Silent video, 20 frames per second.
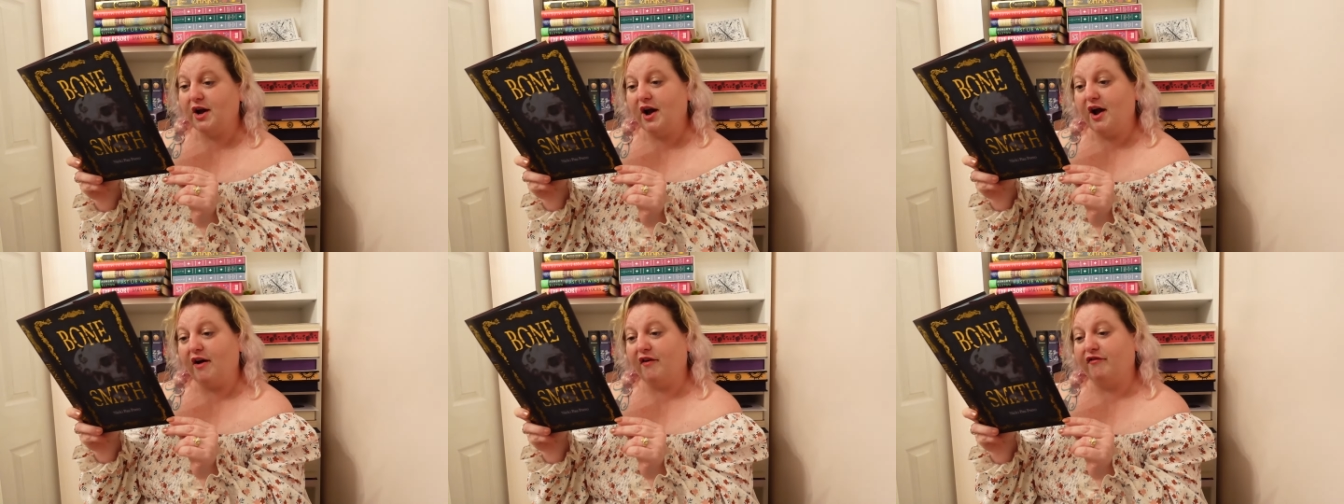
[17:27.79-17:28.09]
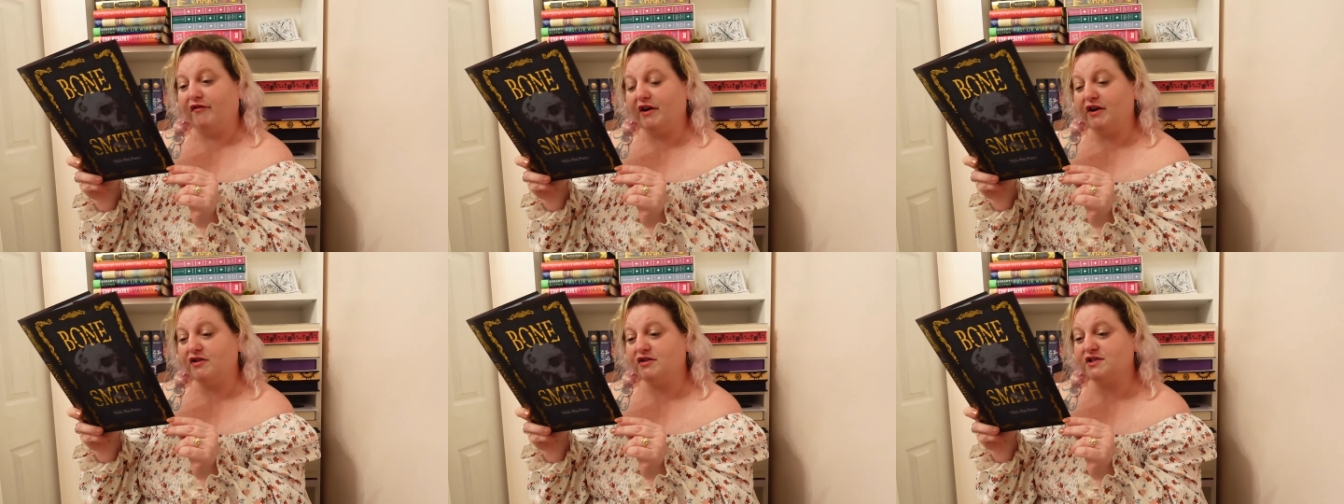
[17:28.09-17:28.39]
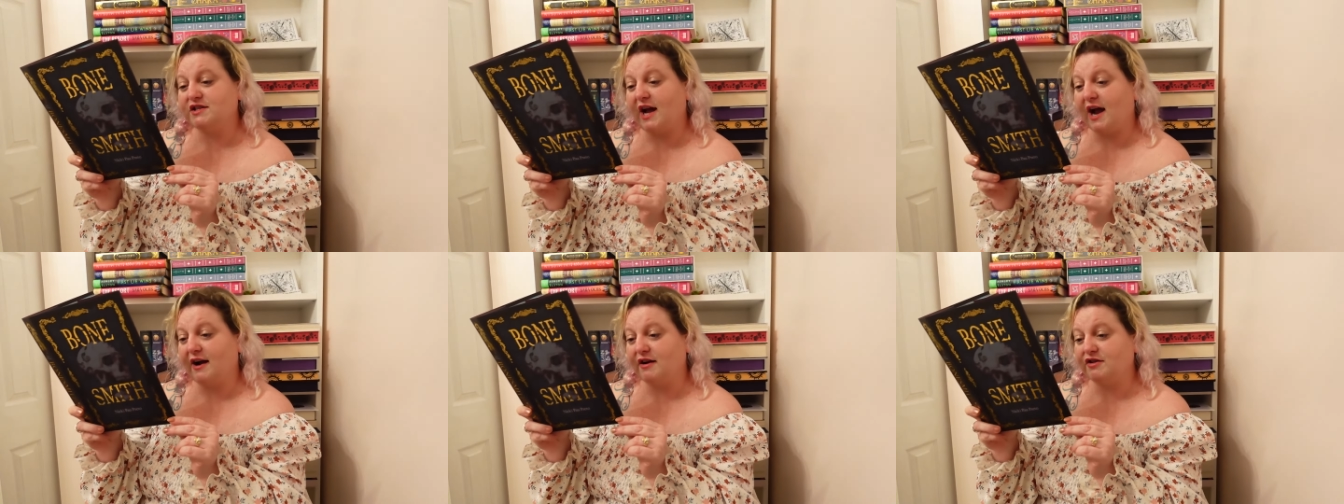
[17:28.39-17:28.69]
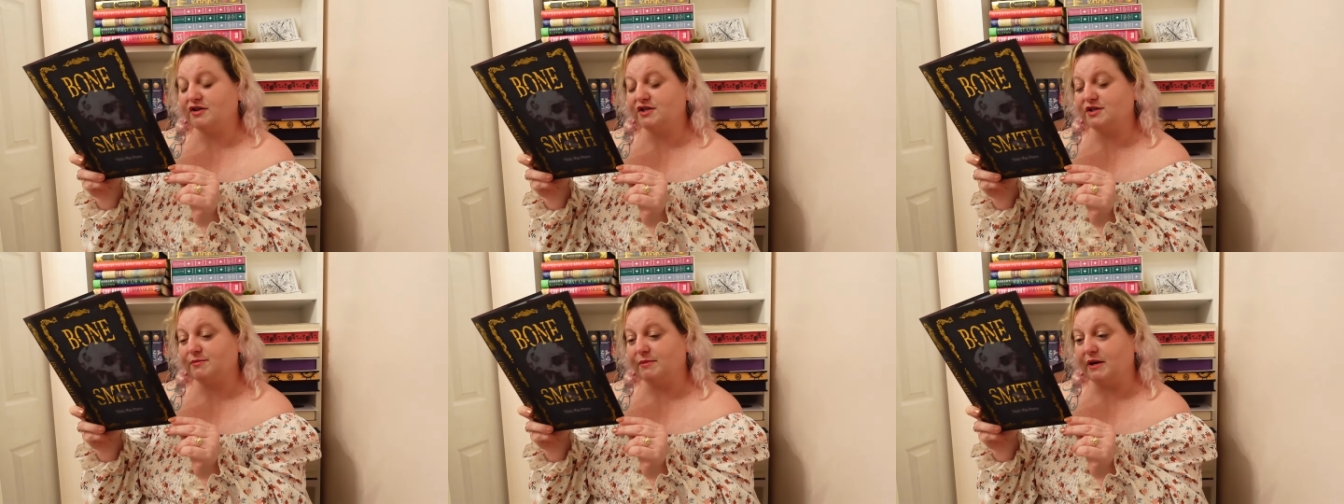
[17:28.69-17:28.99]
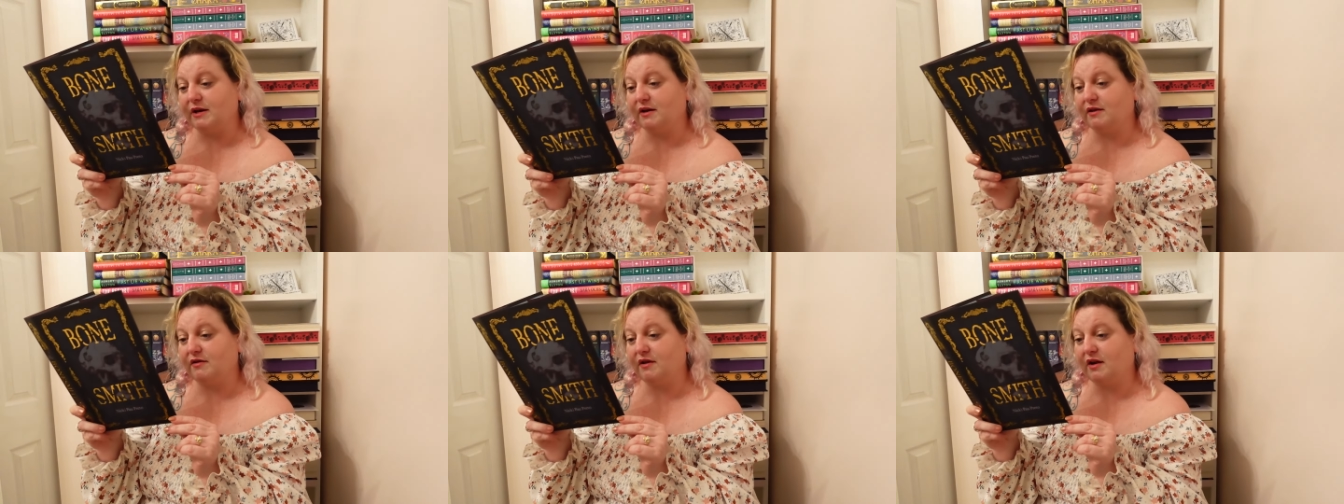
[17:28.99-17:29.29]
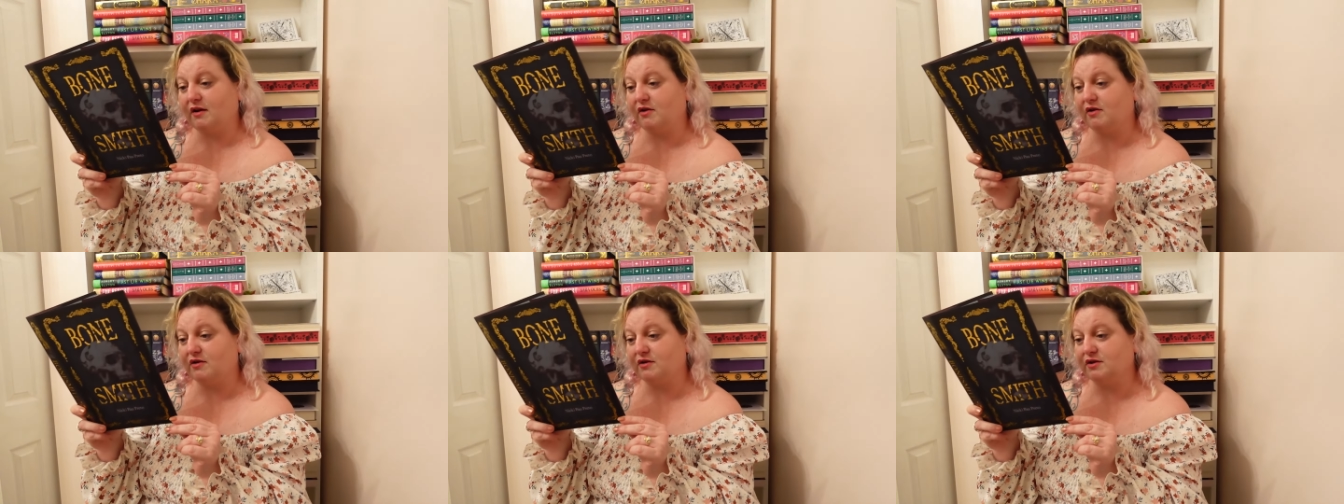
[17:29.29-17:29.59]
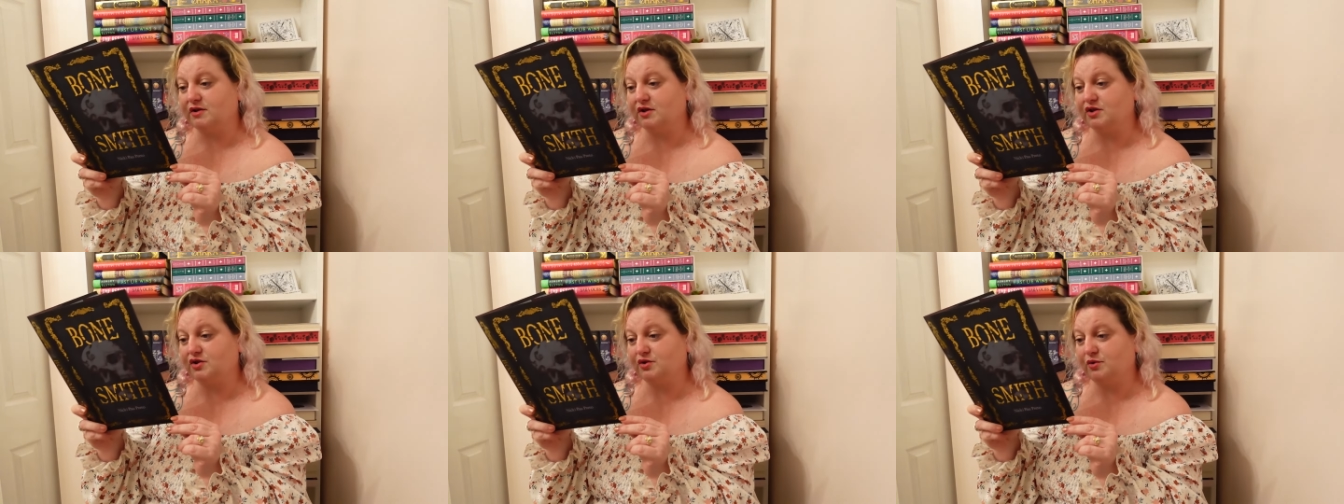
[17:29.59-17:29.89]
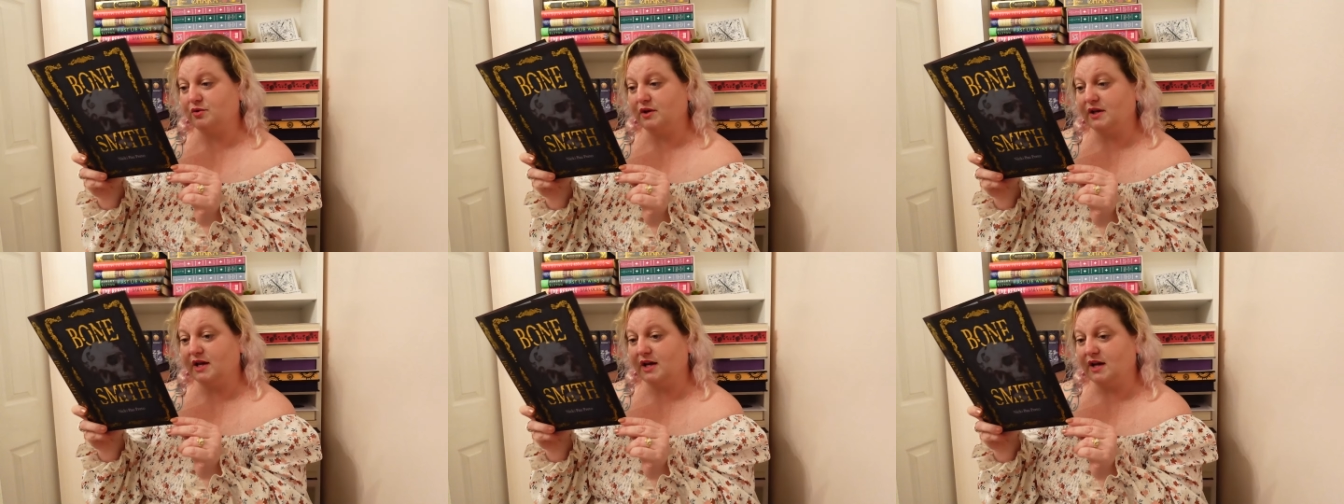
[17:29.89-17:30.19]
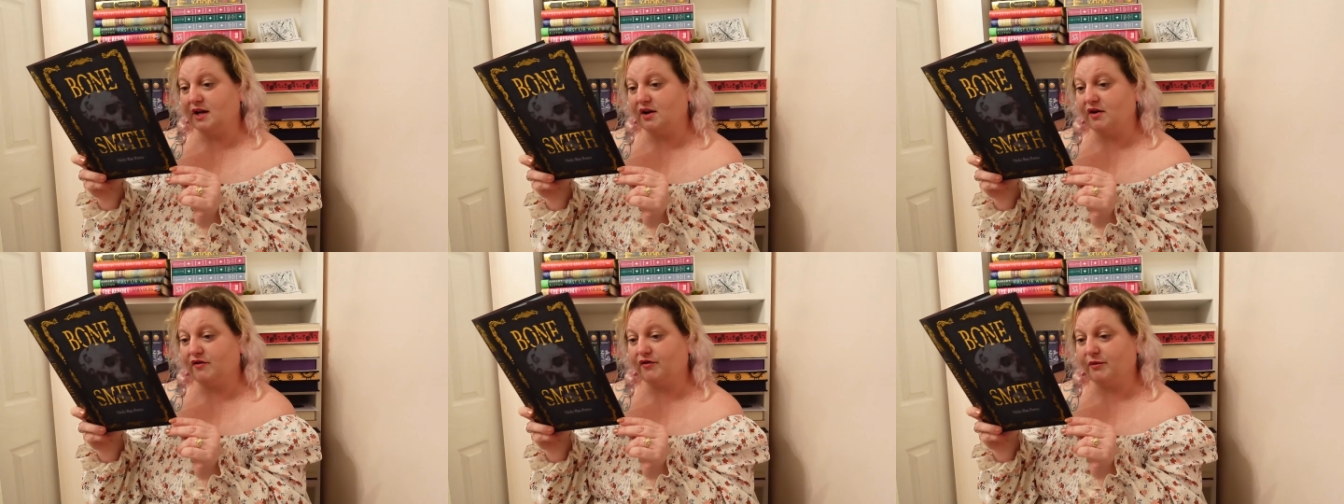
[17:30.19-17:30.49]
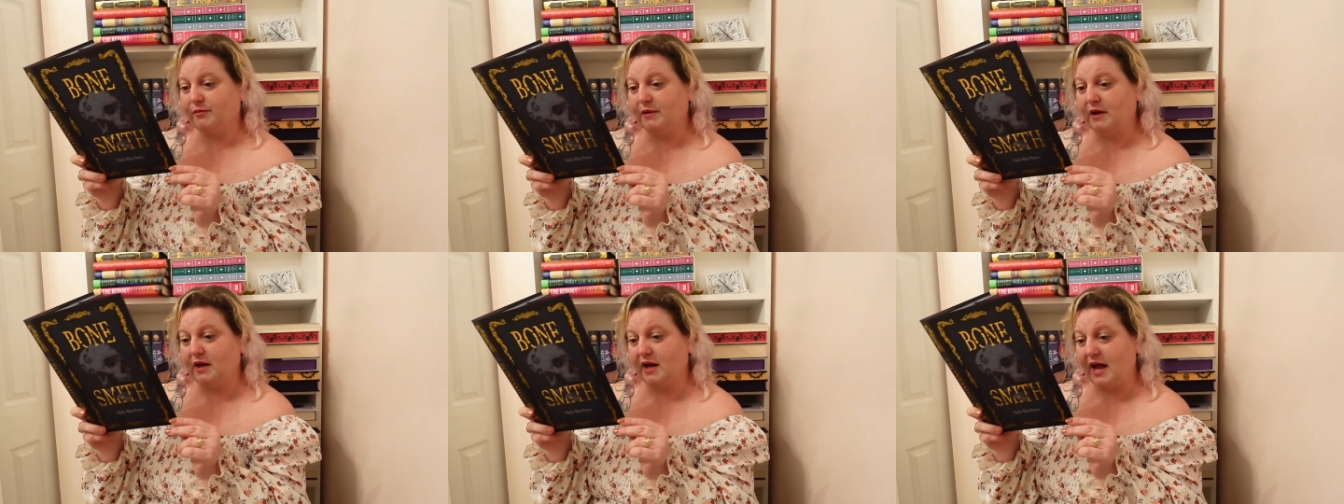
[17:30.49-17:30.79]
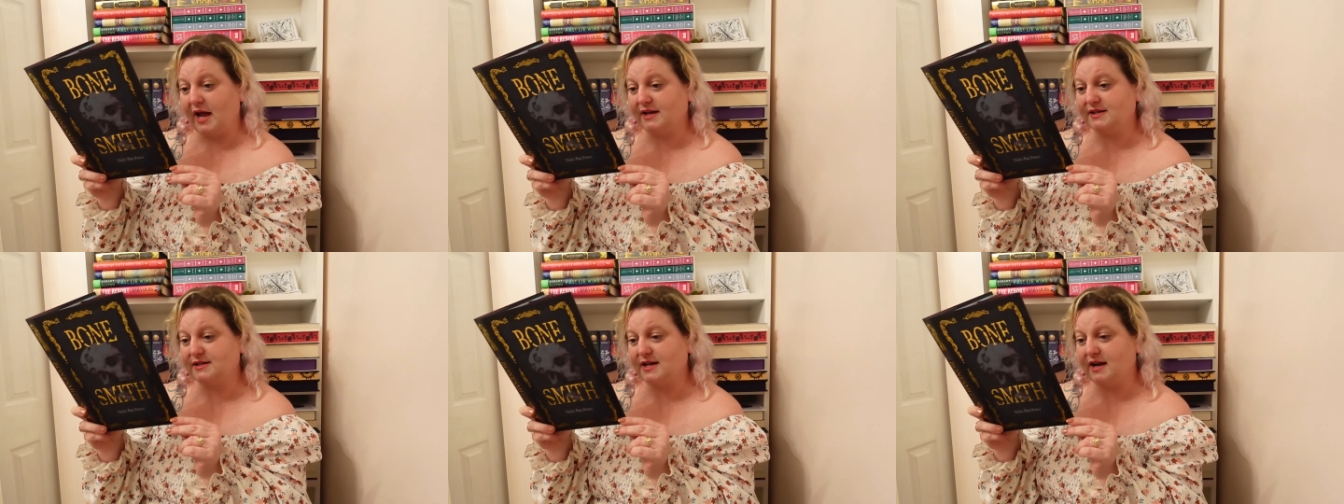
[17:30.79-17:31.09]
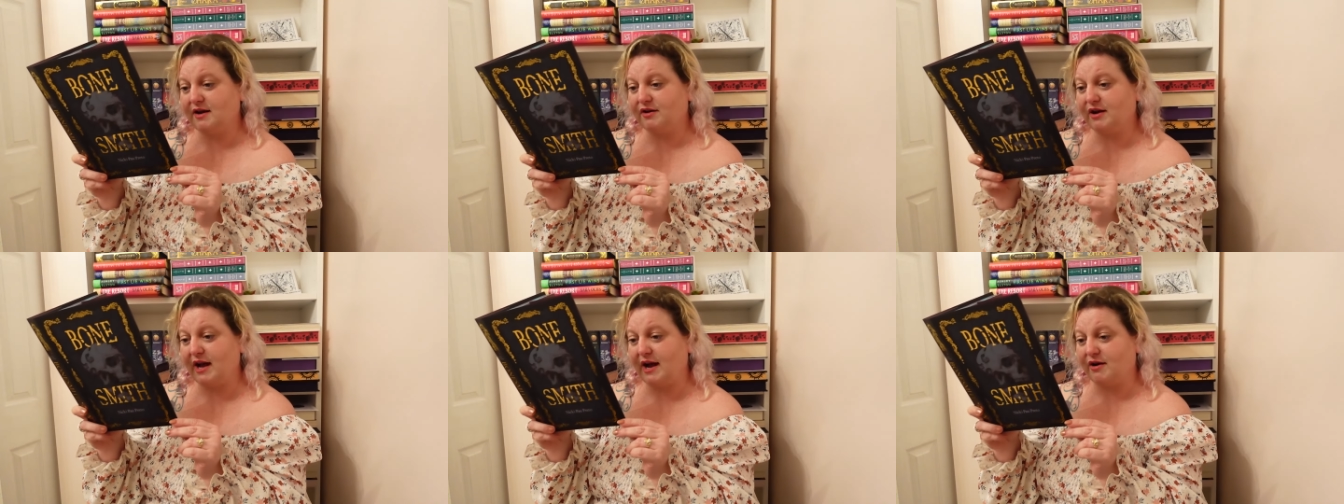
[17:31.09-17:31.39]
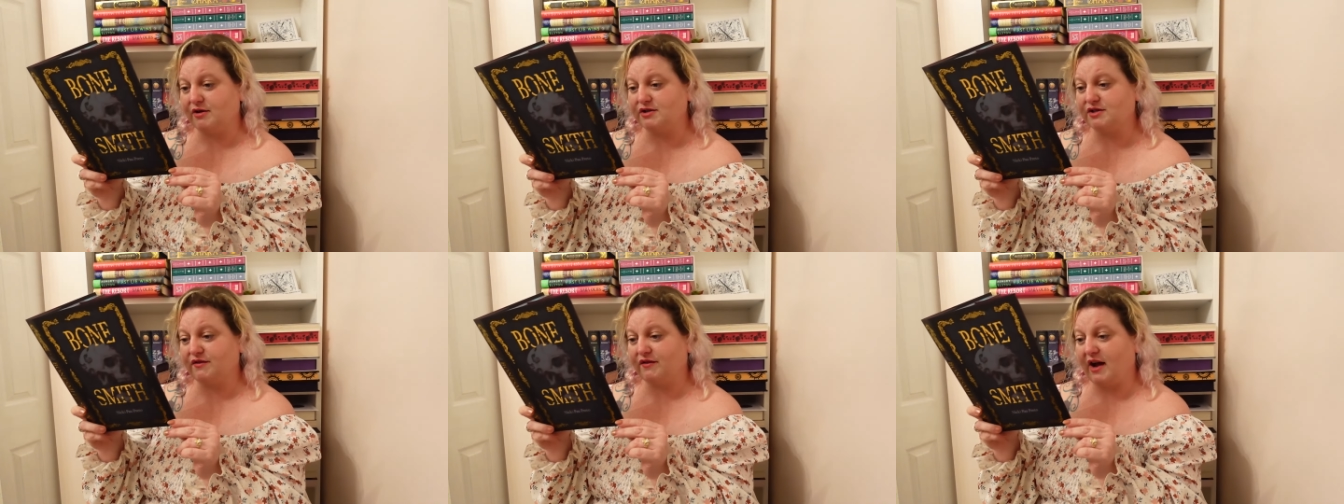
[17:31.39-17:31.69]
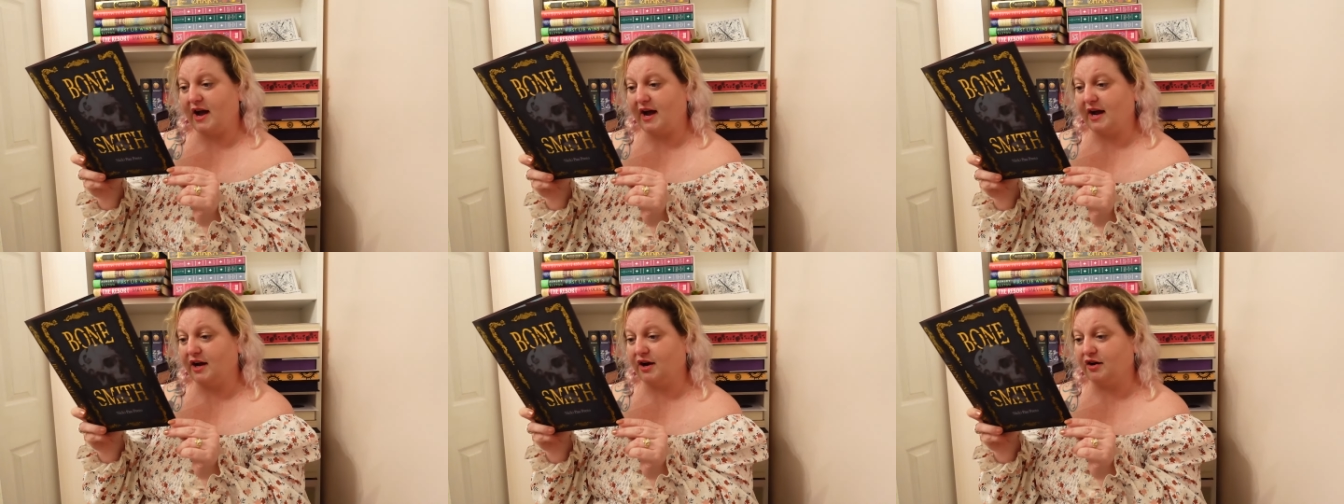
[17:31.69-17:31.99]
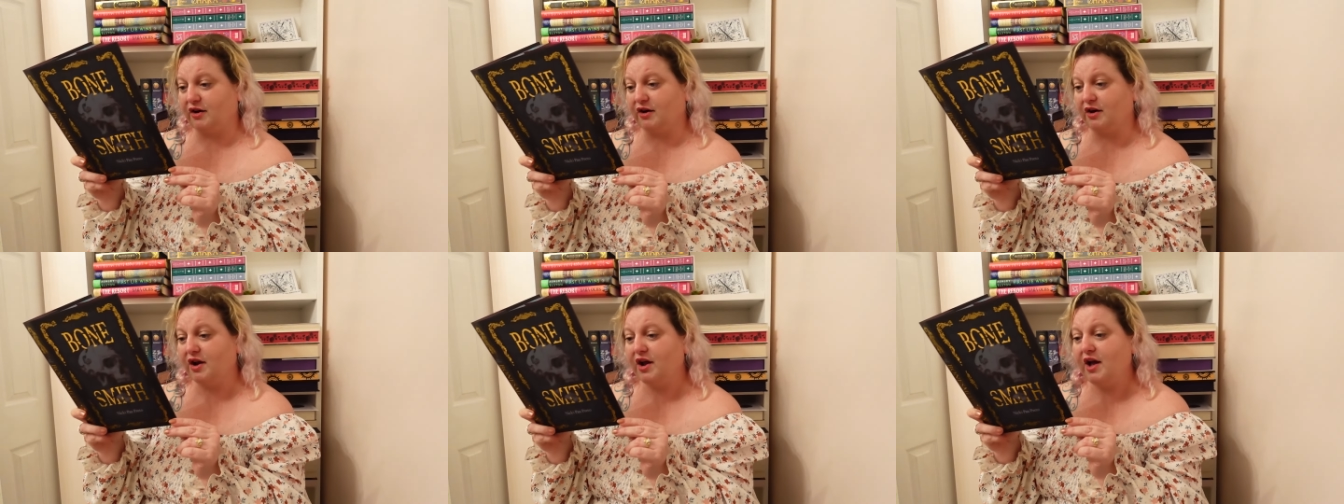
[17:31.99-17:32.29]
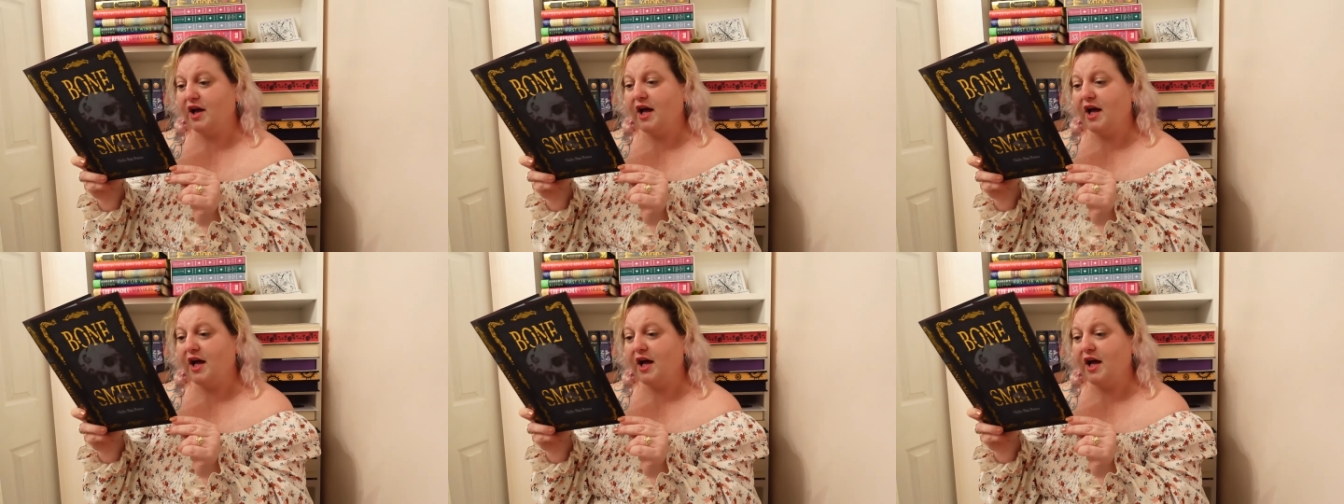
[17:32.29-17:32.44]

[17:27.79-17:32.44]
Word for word: a fierce ironsmith called Julian from the exiled House of Iron,